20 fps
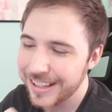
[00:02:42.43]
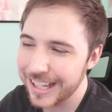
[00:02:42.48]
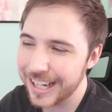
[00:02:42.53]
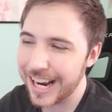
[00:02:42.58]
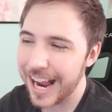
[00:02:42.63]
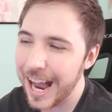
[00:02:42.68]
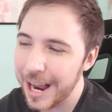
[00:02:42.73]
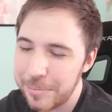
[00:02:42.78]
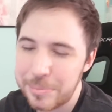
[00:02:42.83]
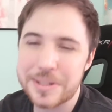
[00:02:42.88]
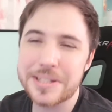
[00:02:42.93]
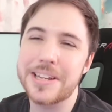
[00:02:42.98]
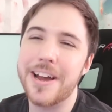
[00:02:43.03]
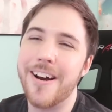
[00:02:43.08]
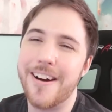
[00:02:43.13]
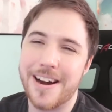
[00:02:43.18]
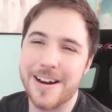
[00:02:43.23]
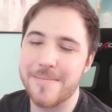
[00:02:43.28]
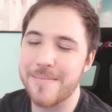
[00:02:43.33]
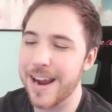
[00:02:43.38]
Like, I'm
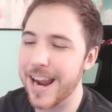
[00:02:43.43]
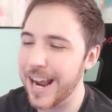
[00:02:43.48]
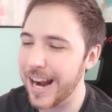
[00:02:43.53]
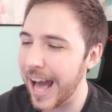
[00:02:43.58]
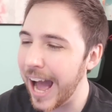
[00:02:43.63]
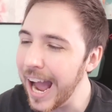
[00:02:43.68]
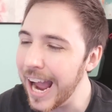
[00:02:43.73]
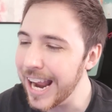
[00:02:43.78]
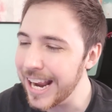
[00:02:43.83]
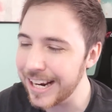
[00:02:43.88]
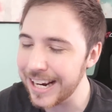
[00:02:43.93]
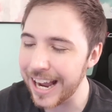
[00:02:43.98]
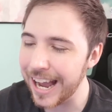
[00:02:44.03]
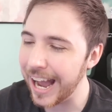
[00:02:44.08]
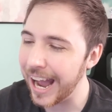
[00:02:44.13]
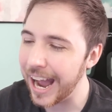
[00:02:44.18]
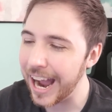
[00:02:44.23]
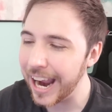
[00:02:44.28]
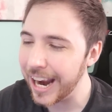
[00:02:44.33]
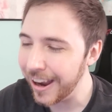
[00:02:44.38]
sorry, man. I
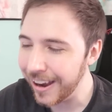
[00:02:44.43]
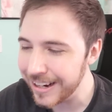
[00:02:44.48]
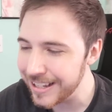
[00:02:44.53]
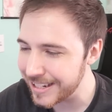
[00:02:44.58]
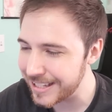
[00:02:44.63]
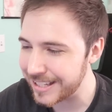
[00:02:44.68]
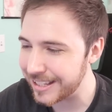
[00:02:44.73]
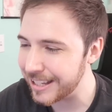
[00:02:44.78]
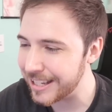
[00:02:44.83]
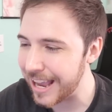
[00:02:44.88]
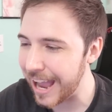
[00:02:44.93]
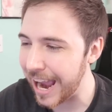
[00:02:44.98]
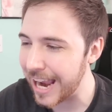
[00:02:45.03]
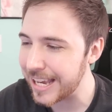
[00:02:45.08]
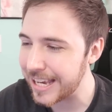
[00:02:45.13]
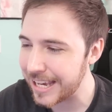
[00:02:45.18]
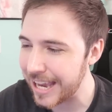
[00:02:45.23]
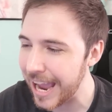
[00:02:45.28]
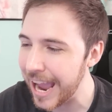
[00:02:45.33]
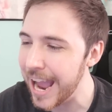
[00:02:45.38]
honestly,
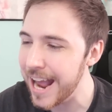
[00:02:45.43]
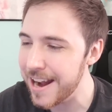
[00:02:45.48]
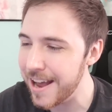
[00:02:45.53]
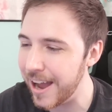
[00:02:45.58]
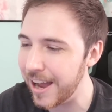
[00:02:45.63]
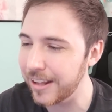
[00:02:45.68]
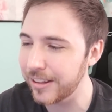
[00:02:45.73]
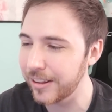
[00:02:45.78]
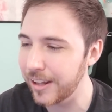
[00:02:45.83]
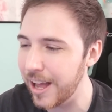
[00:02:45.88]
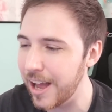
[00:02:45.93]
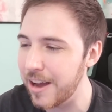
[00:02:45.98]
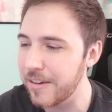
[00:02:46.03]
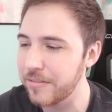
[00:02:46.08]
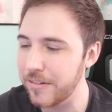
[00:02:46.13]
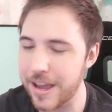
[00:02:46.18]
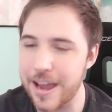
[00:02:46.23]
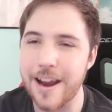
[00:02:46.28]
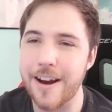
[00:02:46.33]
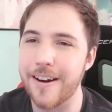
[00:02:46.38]
I cannot
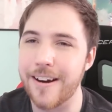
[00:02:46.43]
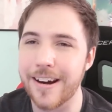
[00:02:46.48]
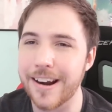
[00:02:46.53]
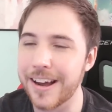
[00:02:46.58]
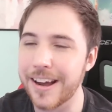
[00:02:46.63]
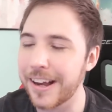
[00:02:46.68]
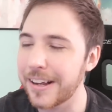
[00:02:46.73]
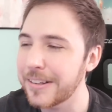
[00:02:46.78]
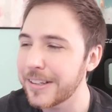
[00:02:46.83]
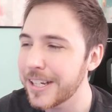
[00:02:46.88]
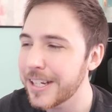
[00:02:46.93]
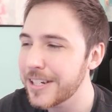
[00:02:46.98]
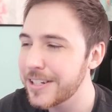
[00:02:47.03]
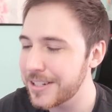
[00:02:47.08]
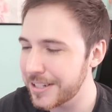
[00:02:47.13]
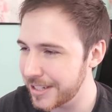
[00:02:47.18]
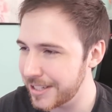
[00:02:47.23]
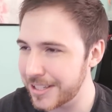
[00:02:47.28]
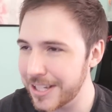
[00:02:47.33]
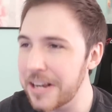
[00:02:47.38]
love Erida.
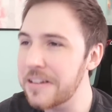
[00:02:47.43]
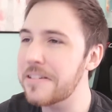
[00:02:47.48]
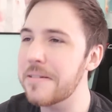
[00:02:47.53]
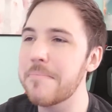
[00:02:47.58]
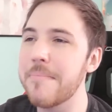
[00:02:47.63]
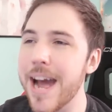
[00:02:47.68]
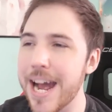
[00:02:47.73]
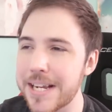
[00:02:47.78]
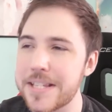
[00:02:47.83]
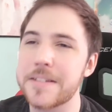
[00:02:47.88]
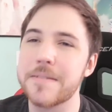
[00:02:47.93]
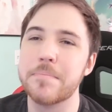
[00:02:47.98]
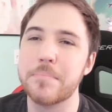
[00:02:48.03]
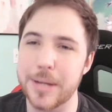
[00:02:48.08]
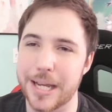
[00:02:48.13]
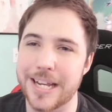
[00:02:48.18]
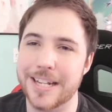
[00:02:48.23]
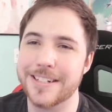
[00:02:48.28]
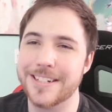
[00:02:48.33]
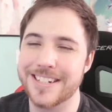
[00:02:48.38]
She's such a massive
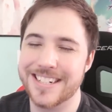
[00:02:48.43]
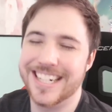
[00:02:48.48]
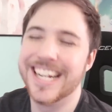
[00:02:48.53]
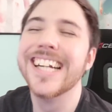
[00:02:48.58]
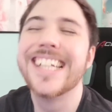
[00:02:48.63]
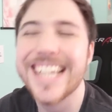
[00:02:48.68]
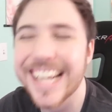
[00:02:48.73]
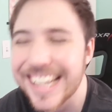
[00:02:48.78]
bitch.